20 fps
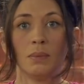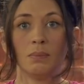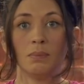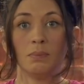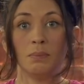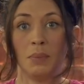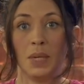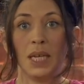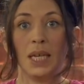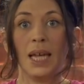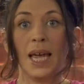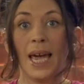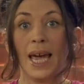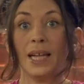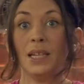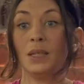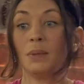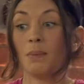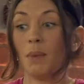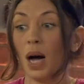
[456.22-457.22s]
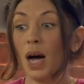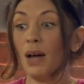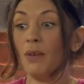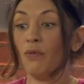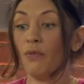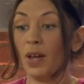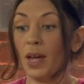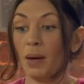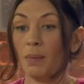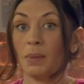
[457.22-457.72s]
me and my
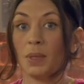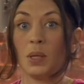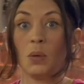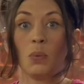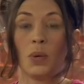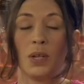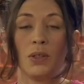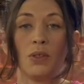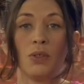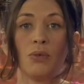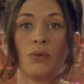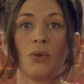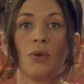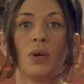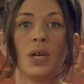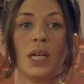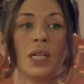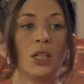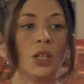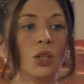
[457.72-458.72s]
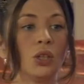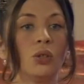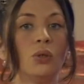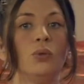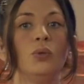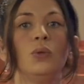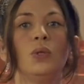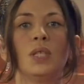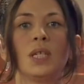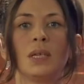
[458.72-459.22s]
family went through in
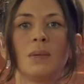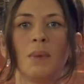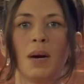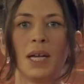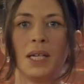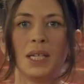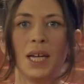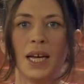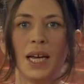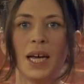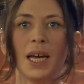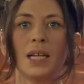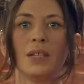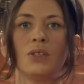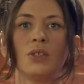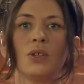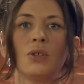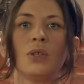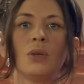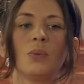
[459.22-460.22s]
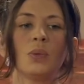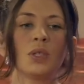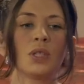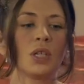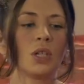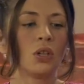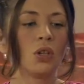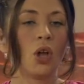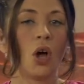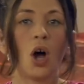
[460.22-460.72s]
losing my dad. So there was
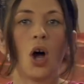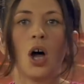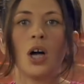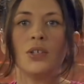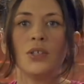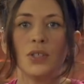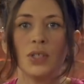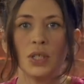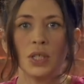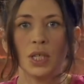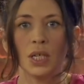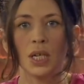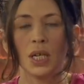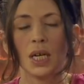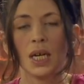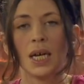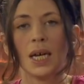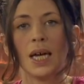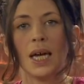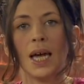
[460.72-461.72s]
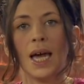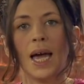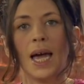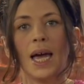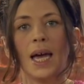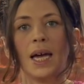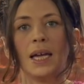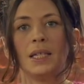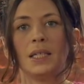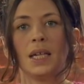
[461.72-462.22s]
a loss.
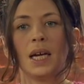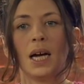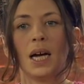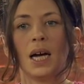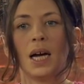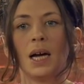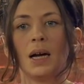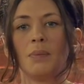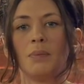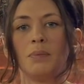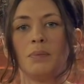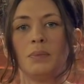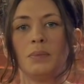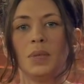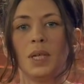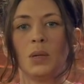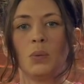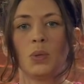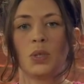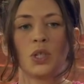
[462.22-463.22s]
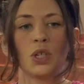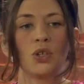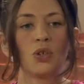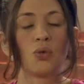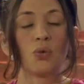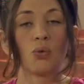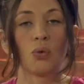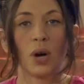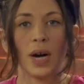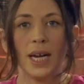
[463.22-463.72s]
And it was a
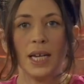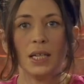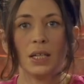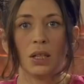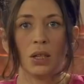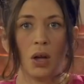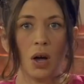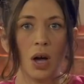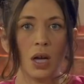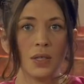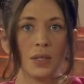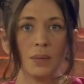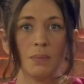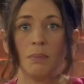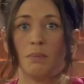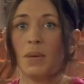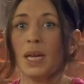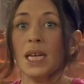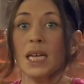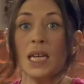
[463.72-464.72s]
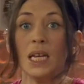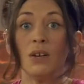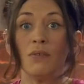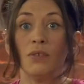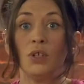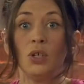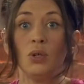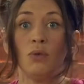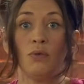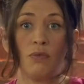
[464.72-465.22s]
great loss. Many
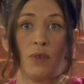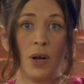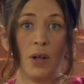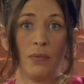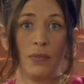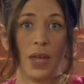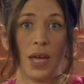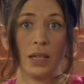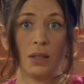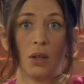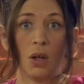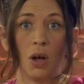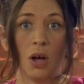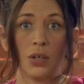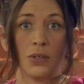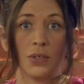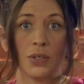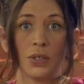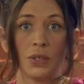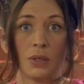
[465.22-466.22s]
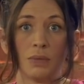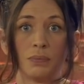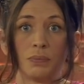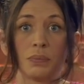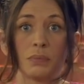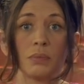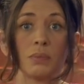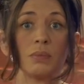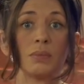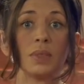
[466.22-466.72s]
of you felt that loss.
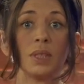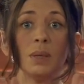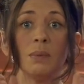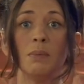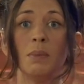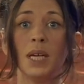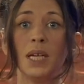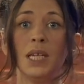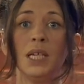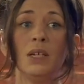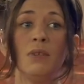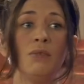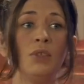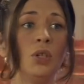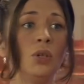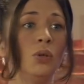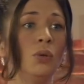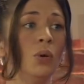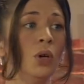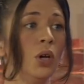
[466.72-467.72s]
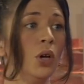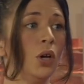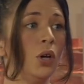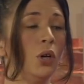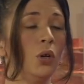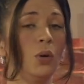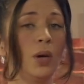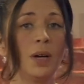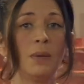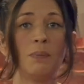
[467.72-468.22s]
Many of you
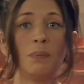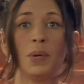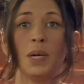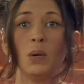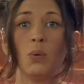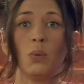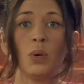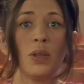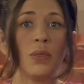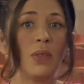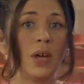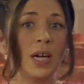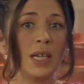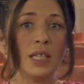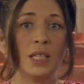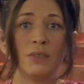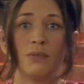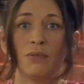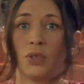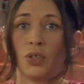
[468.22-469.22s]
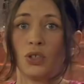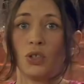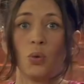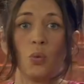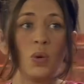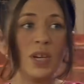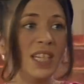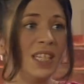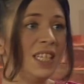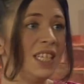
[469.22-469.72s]
who had been with us for
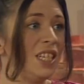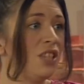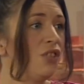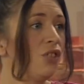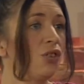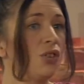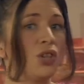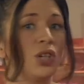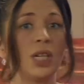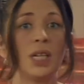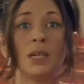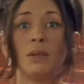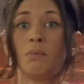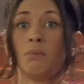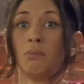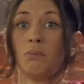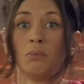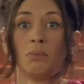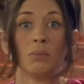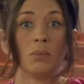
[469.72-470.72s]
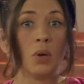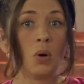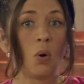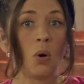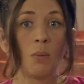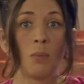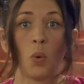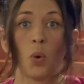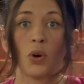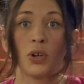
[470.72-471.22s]
20, 30
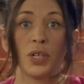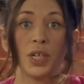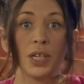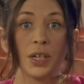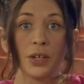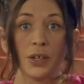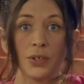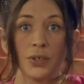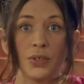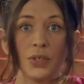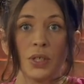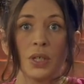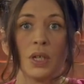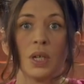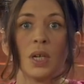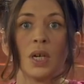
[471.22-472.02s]
or more years